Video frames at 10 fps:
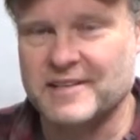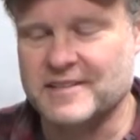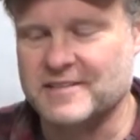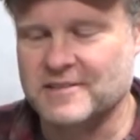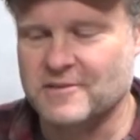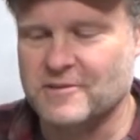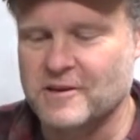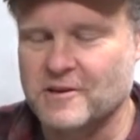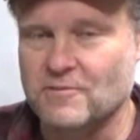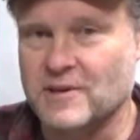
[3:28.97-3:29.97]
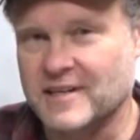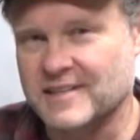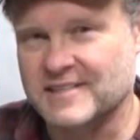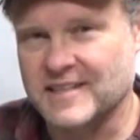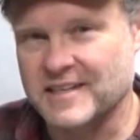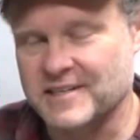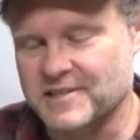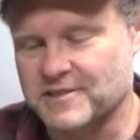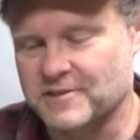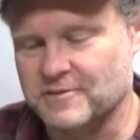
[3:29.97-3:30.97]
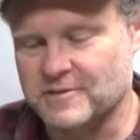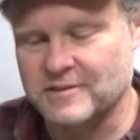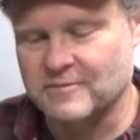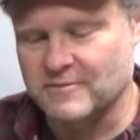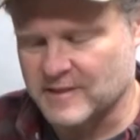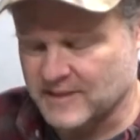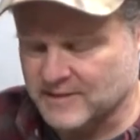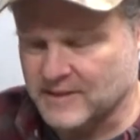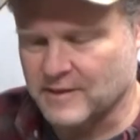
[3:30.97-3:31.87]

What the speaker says: and so what I decided to do is